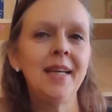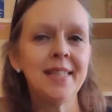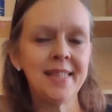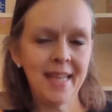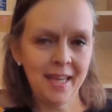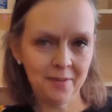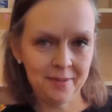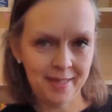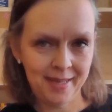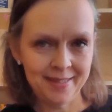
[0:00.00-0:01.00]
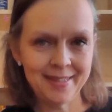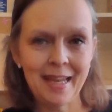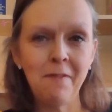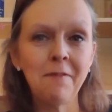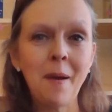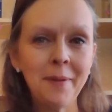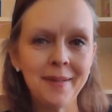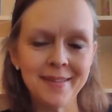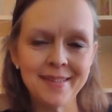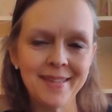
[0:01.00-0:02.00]
stay healthy, stay
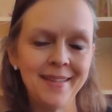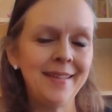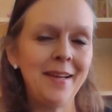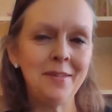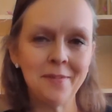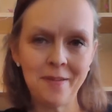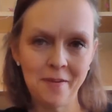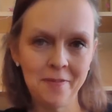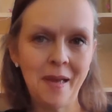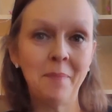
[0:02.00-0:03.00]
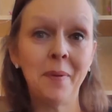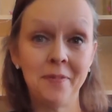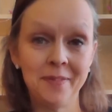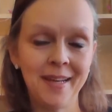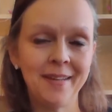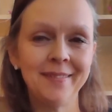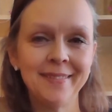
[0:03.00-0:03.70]
fabulous, loads of love, and bye for now.